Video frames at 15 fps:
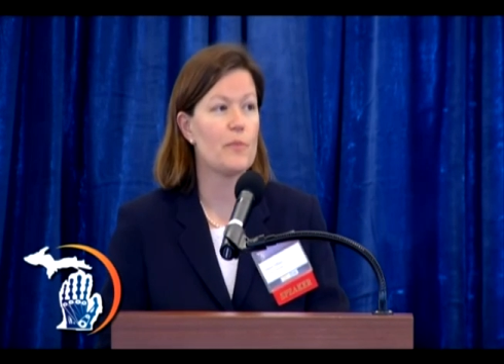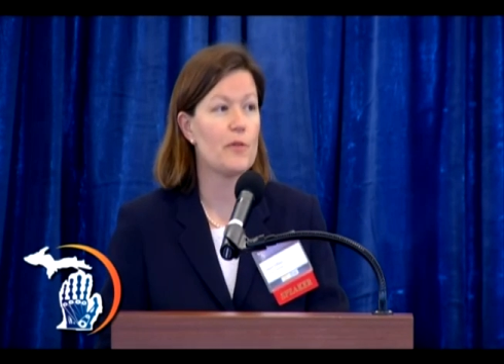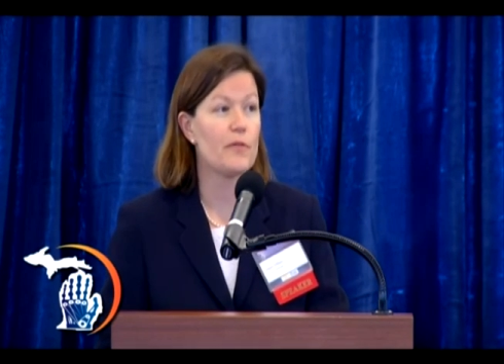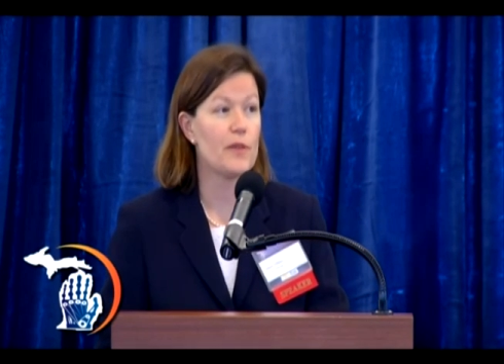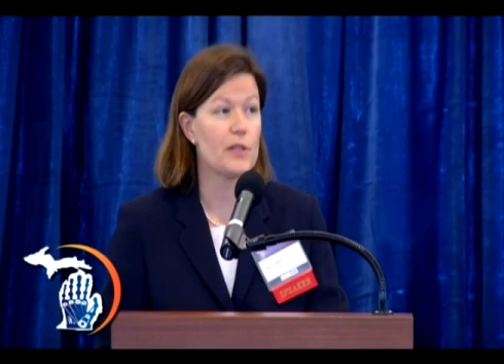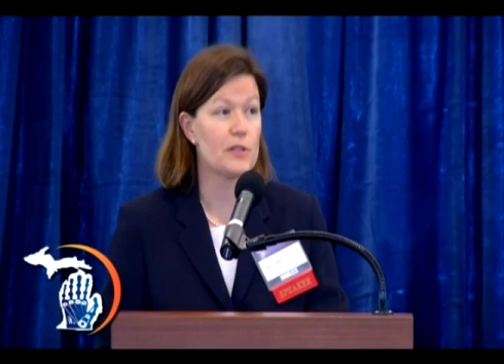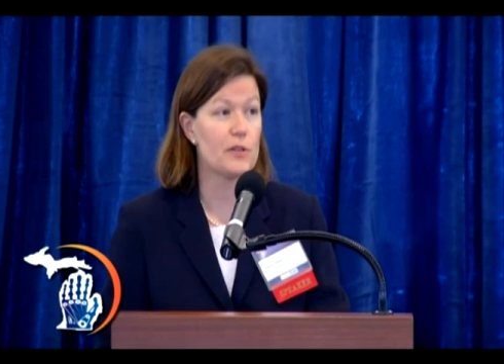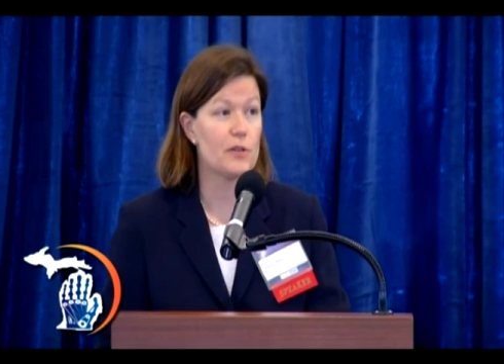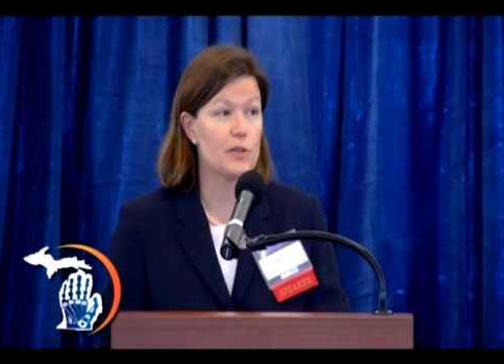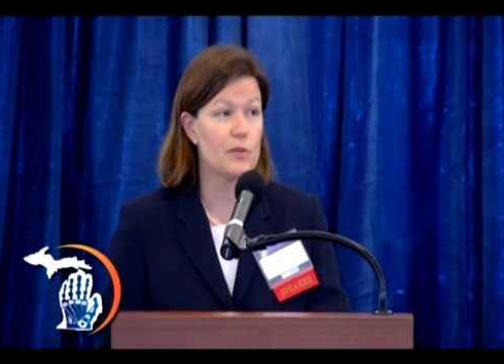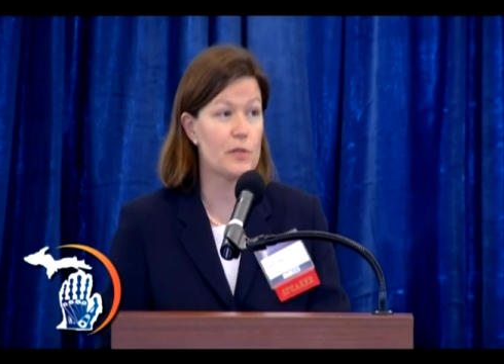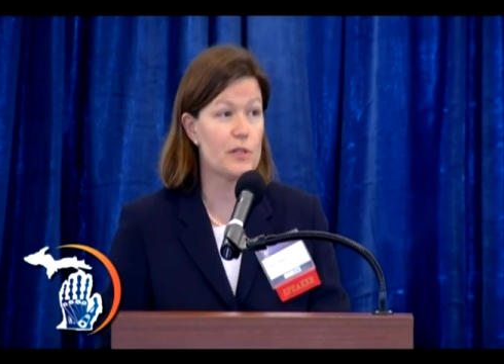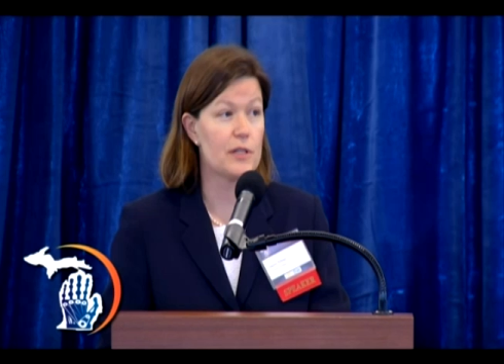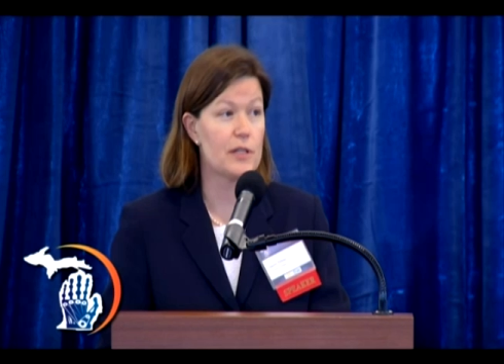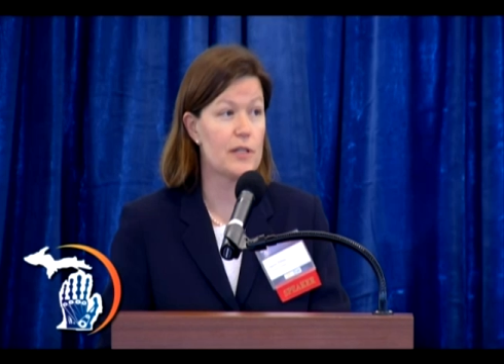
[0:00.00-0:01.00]
Professor
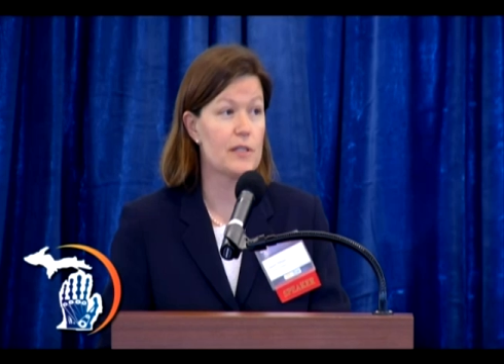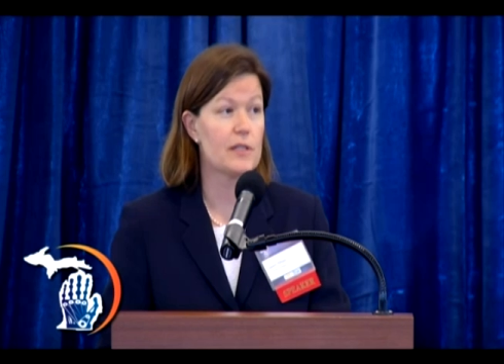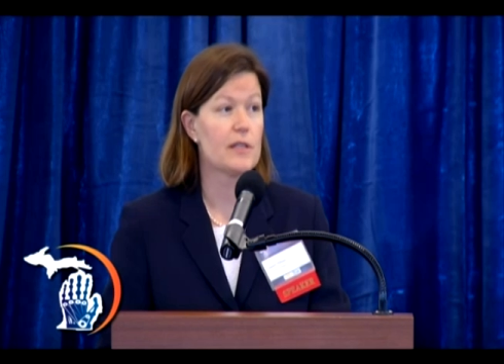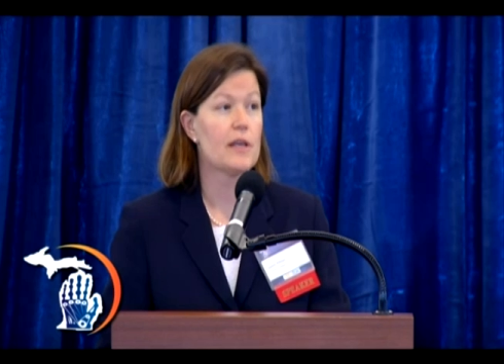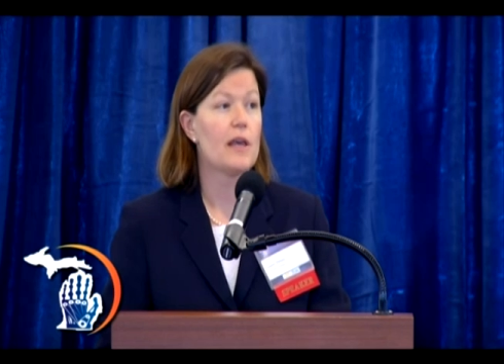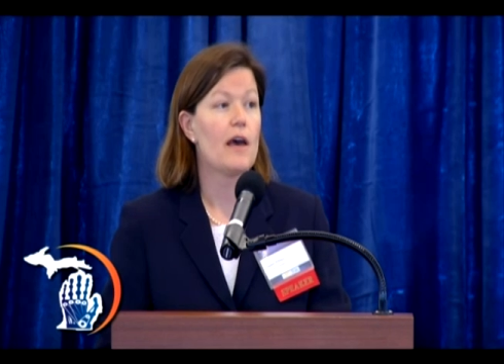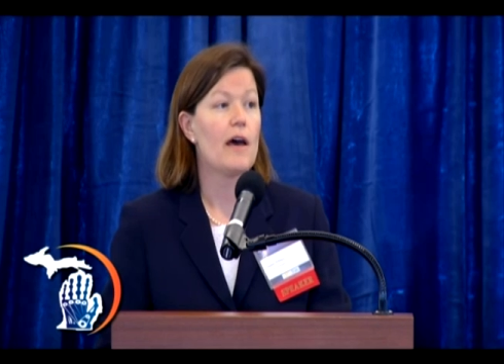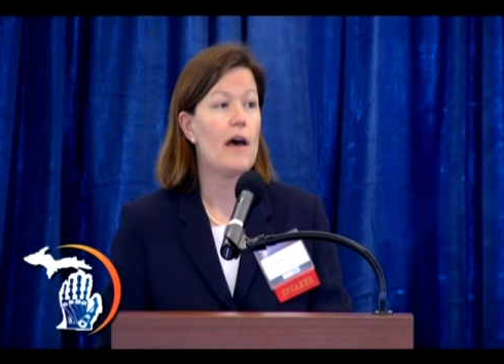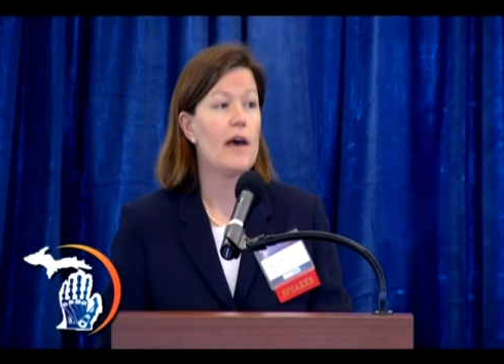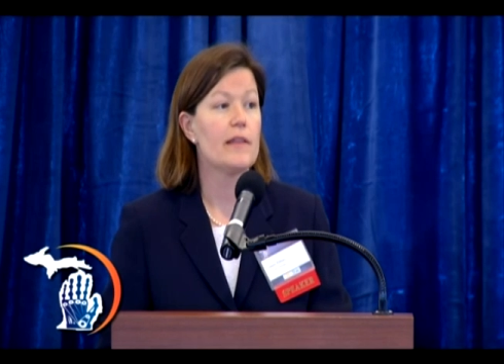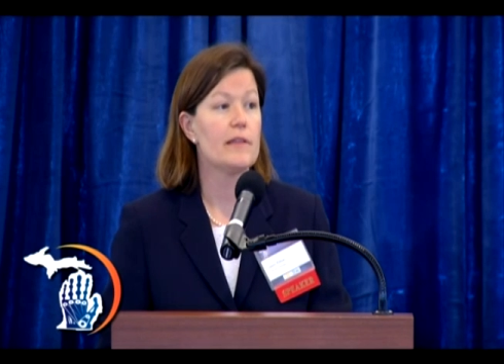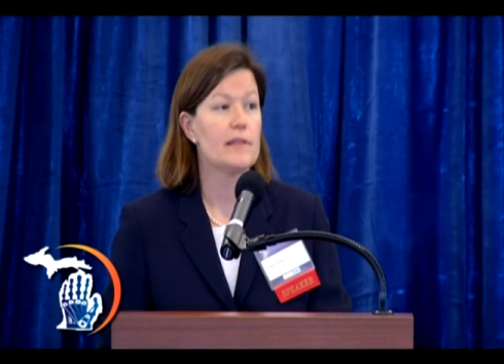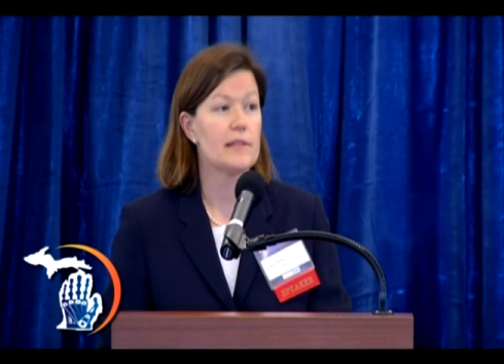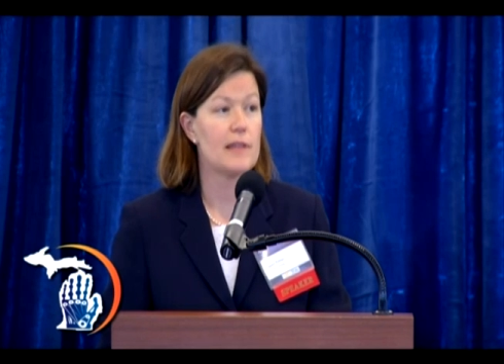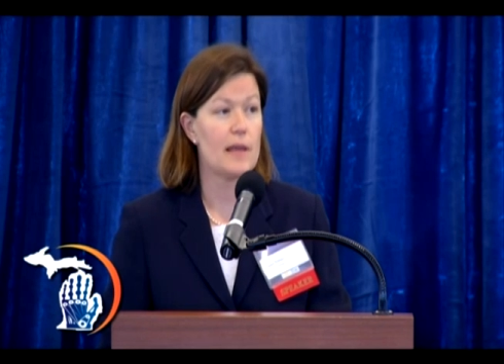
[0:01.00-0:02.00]
Eustace on
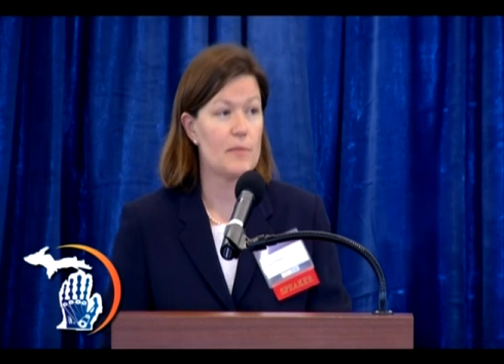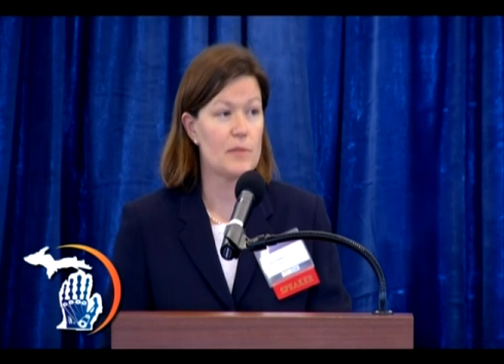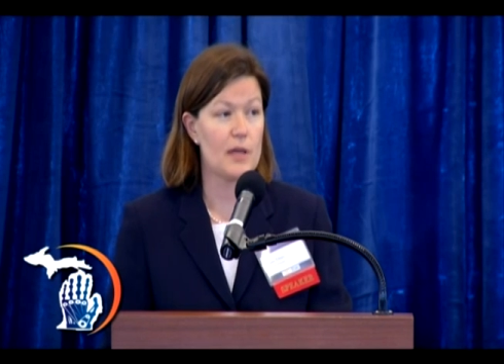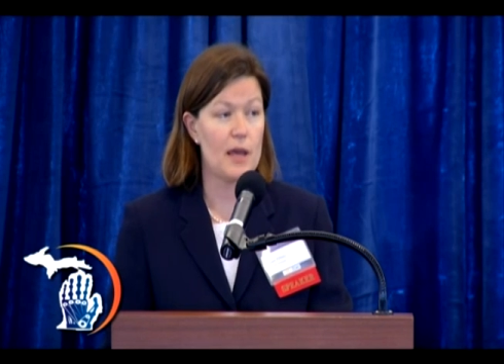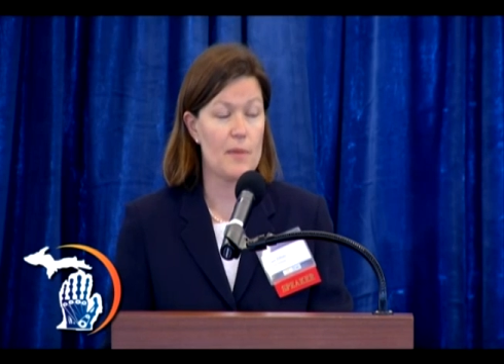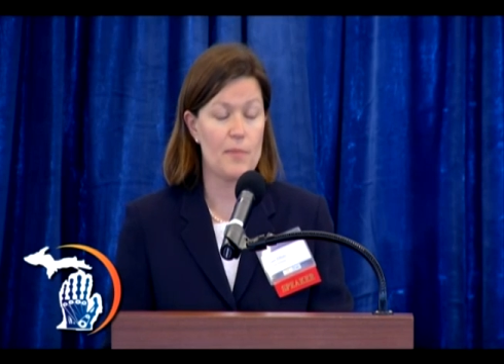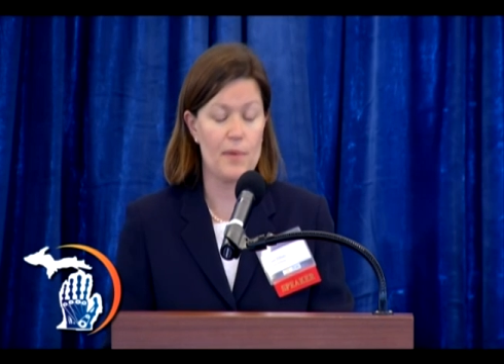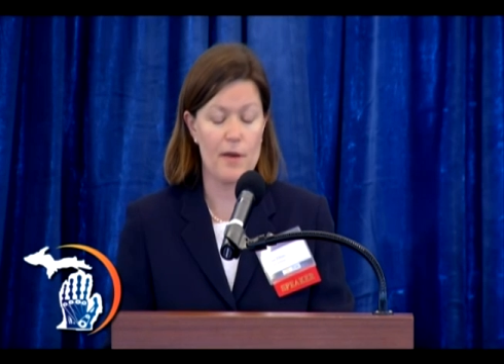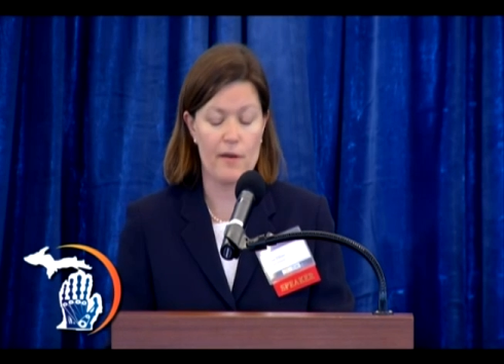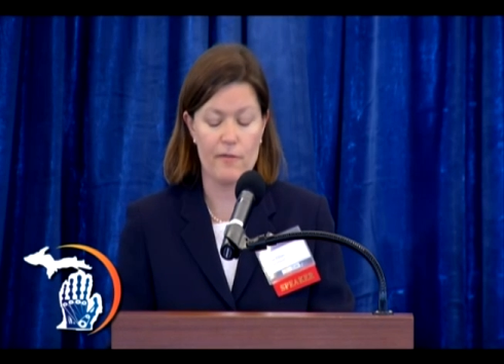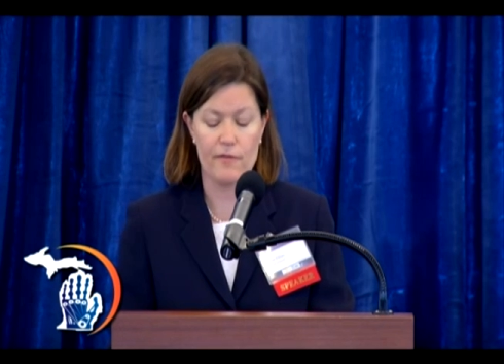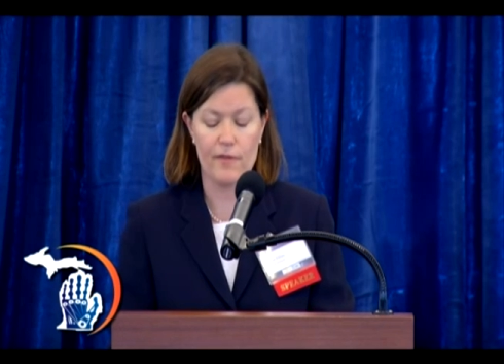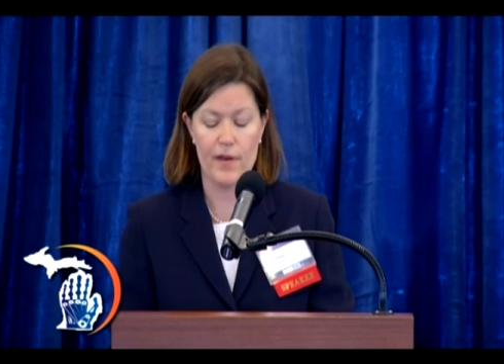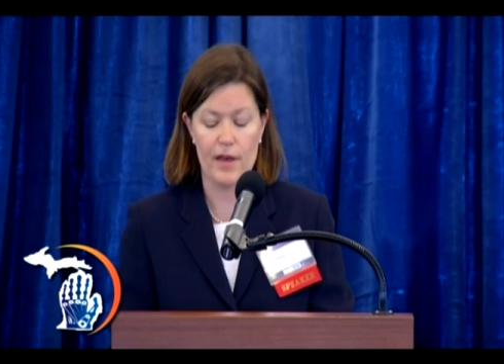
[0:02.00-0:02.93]
this same type of